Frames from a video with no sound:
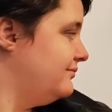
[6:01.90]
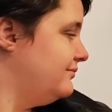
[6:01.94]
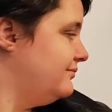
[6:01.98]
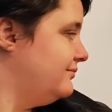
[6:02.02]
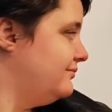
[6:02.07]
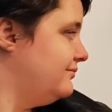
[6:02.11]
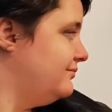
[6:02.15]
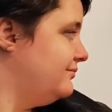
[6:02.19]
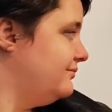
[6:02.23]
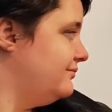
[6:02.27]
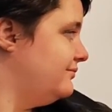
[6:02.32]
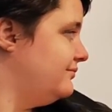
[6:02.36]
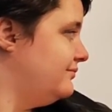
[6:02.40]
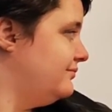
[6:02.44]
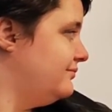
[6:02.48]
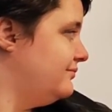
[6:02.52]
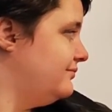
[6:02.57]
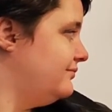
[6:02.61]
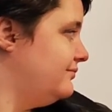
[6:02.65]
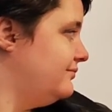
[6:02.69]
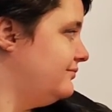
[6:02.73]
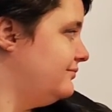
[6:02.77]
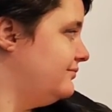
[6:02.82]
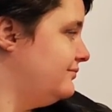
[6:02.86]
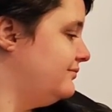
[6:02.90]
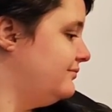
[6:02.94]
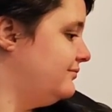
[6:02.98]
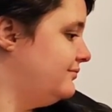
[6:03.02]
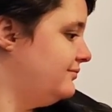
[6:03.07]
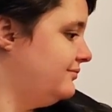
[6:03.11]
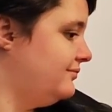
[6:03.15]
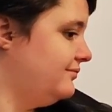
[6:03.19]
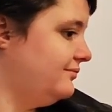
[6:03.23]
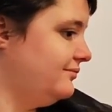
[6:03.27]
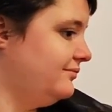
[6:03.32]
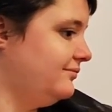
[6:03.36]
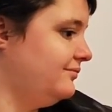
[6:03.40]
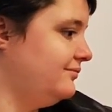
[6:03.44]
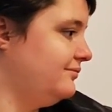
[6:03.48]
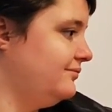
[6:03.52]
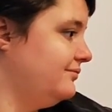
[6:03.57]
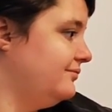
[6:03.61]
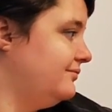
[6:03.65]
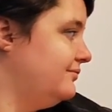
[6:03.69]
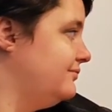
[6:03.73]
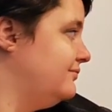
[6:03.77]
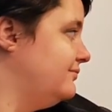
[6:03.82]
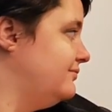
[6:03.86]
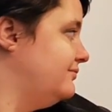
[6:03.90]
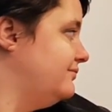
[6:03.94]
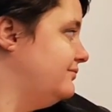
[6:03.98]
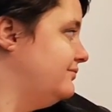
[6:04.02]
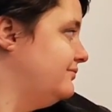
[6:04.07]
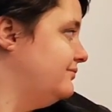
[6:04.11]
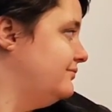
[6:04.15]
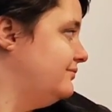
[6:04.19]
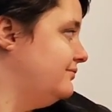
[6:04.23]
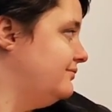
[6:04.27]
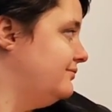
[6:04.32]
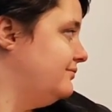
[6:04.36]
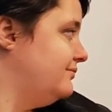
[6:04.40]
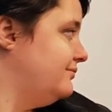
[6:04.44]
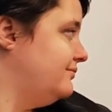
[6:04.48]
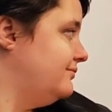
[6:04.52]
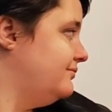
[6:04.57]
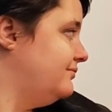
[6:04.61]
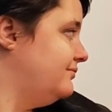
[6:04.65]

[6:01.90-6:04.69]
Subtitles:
(not speaking)